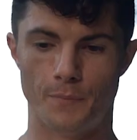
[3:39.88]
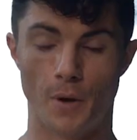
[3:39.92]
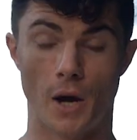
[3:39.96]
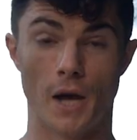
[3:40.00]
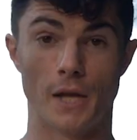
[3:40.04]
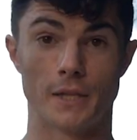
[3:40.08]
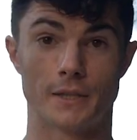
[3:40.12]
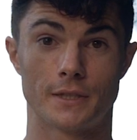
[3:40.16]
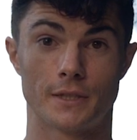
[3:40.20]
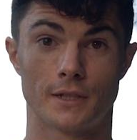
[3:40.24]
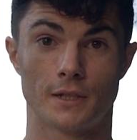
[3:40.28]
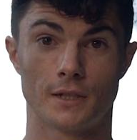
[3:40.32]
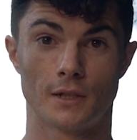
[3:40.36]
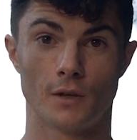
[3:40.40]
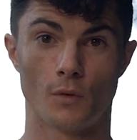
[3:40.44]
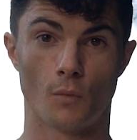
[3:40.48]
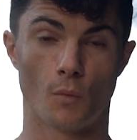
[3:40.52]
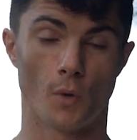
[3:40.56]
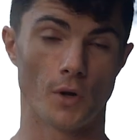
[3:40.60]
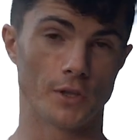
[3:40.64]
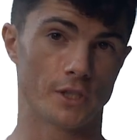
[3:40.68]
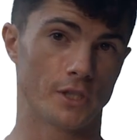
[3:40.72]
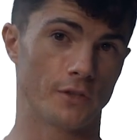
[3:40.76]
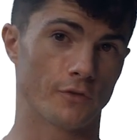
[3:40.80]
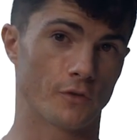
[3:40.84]
but
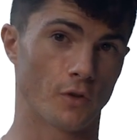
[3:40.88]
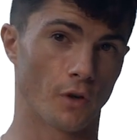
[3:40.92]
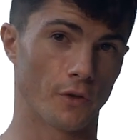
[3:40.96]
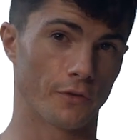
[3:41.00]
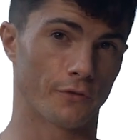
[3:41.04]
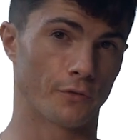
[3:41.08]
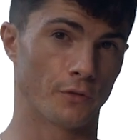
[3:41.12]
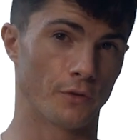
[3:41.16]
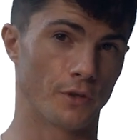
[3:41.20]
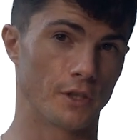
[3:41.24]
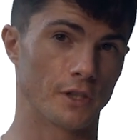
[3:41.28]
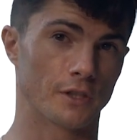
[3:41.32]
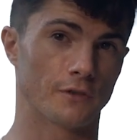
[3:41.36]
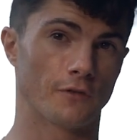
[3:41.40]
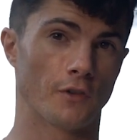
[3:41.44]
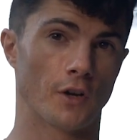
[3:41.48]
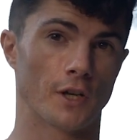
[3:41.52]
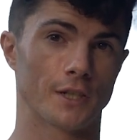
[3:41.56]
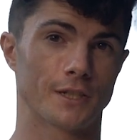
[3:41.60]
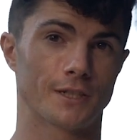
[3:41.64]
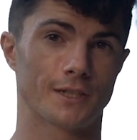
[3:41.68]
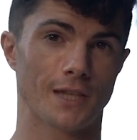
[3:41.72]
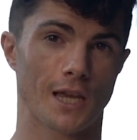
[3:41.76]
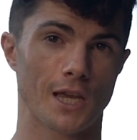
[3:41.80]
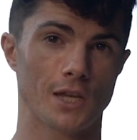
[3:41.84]
once you've gone through these
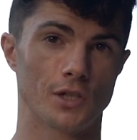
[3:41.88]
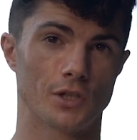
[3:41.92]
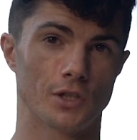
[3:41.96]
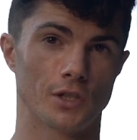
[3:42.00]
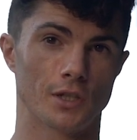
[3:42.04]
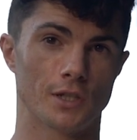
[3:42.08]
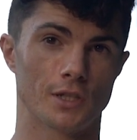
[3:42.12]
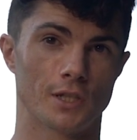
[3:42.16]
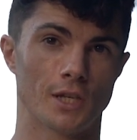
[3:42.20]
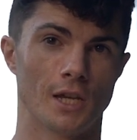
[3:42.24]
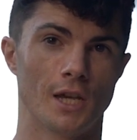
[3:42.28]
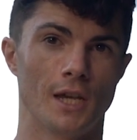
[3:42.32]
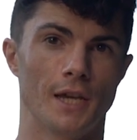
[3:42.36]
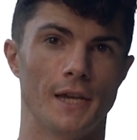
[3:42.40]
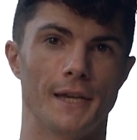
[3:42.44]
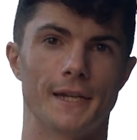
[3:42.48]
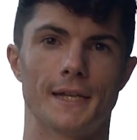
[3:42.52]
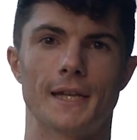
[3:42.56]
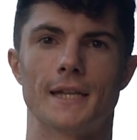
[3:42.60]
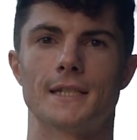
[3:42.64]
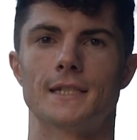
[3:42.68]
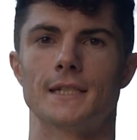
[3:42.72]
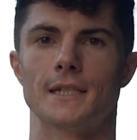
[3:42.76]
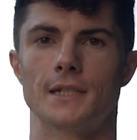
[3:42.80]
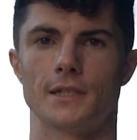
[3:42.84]
first stages, it
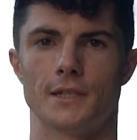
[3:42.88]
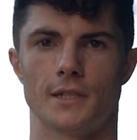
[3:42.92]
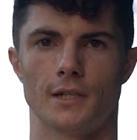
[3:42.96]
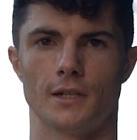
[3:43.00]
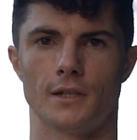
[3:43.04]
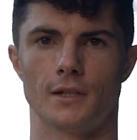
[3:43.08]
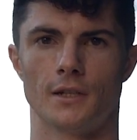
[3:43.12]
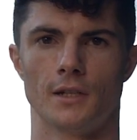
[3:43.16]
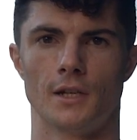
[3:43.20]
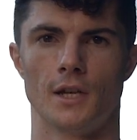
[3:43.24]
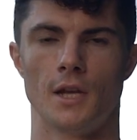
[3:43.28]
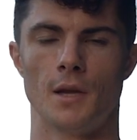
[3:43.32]
gets easier.